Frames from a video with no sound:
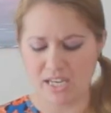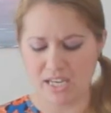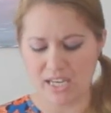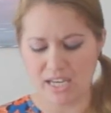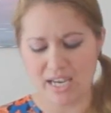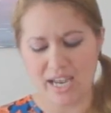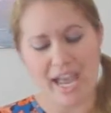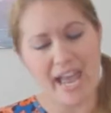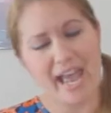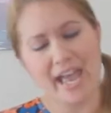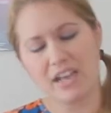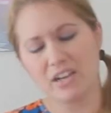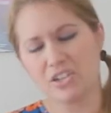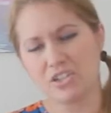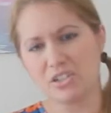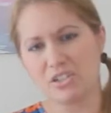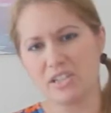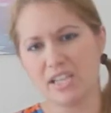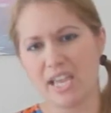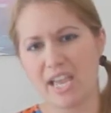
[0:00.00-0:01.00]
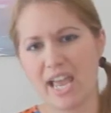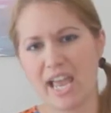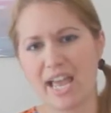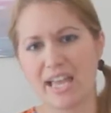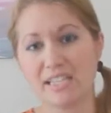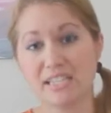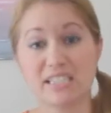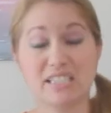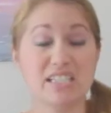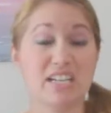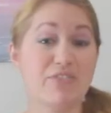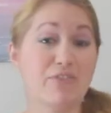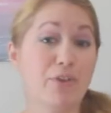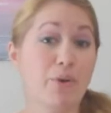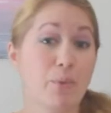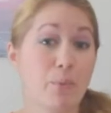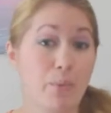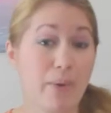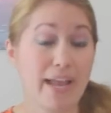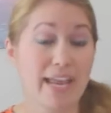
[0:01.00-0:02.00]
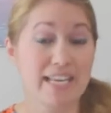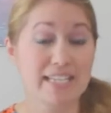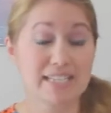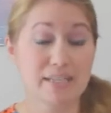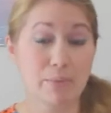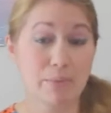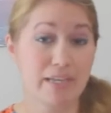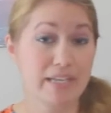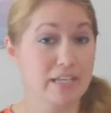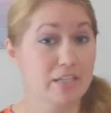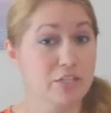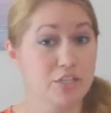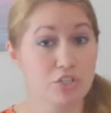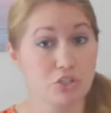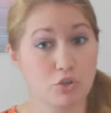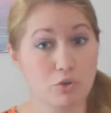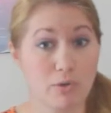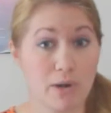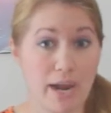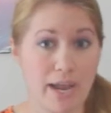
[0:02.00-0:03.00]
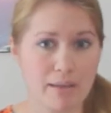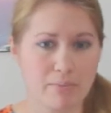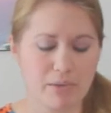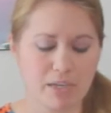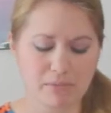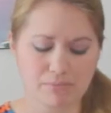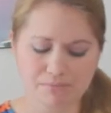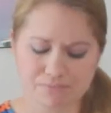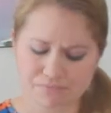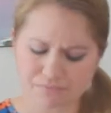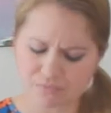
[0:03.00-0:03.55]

it actually has different ways that we can describe it.